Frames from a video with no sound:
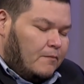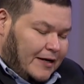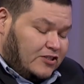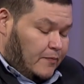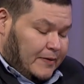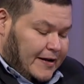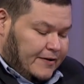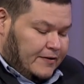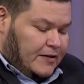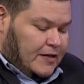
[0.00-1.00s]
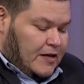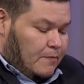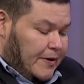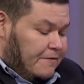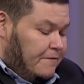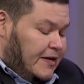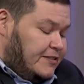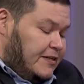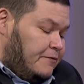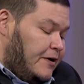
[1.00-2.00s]
master plan by
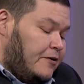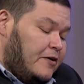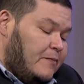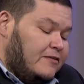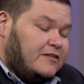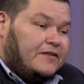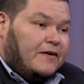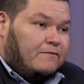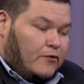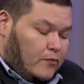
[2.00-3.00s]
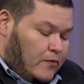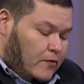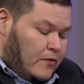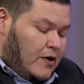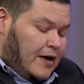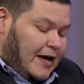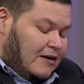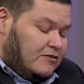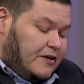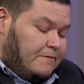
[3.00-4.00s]
investing record amounts in the affordable
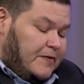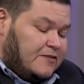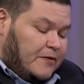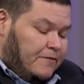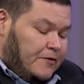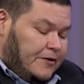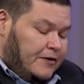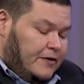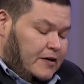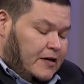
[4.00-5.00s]
housing investment fund,